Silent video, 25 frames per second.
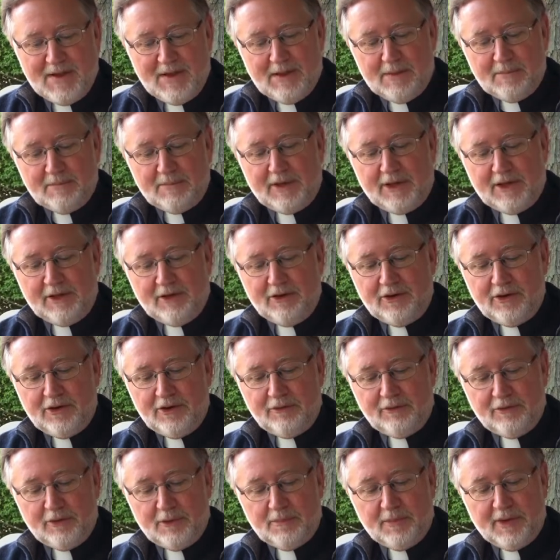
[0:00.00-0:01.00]
But I learned
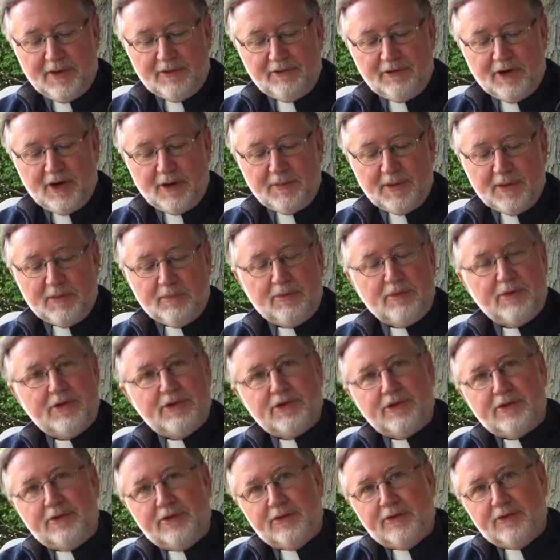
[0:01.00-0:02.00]
from my farming
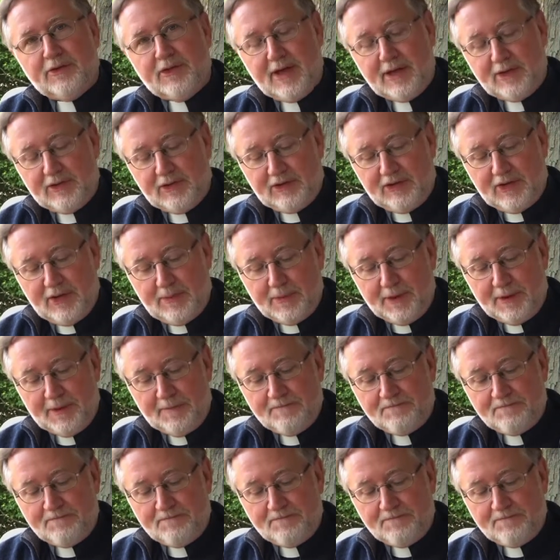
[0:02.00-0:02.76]
parishioners that summer